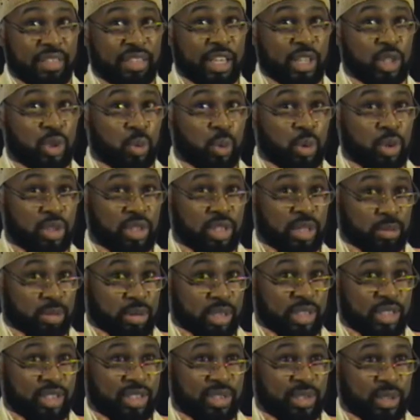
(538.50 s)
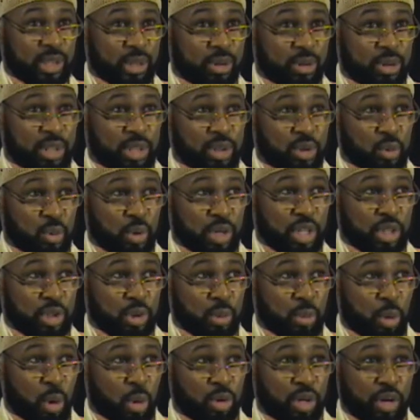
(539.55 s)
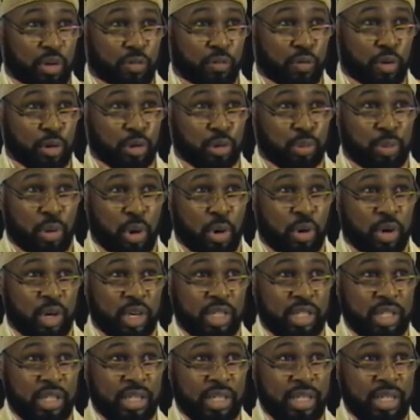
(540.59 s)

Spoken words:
This was something serious when he smote their firstborn.